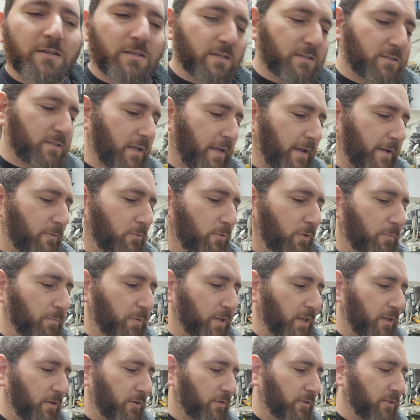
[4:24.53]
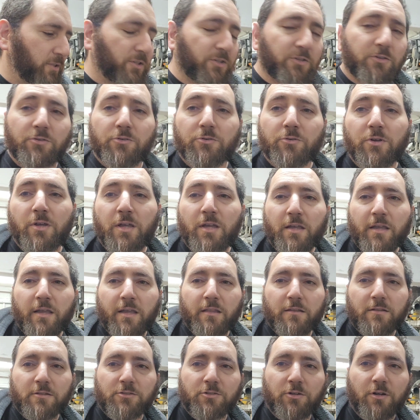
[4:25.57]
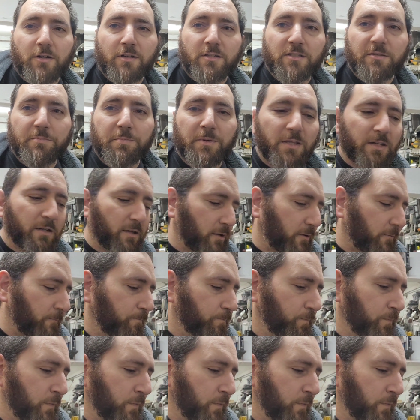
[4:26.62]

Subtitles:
because I will be going to electronic speedo.